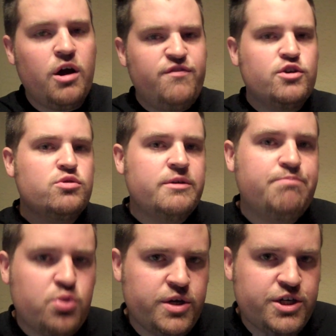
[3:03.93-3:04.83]
like, if you're doing
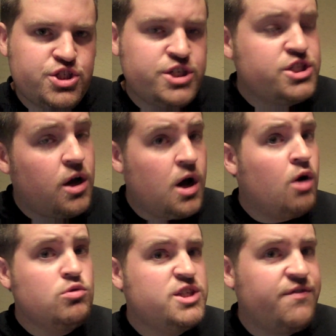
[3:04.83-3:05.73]
British, there's like a
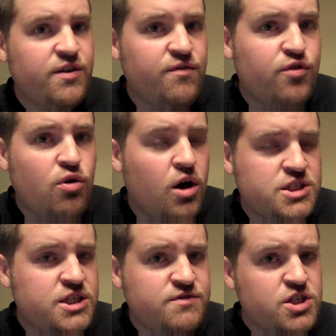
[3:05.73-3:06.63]
whole different
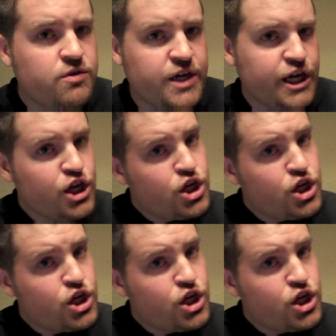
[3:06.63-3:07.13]
variety of doing it.